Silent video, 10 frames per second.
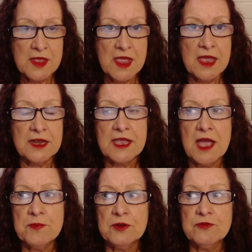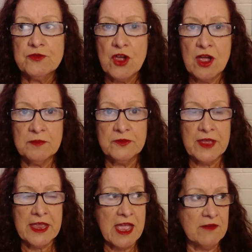And a couple of times
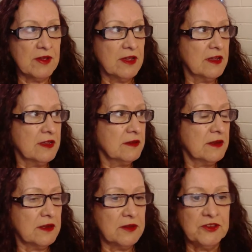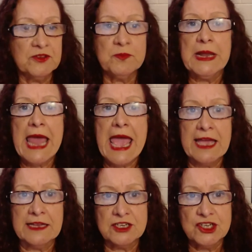they have a
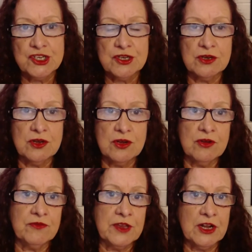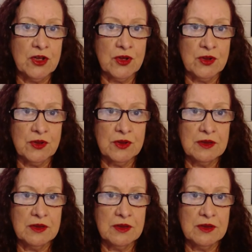splash of yellow.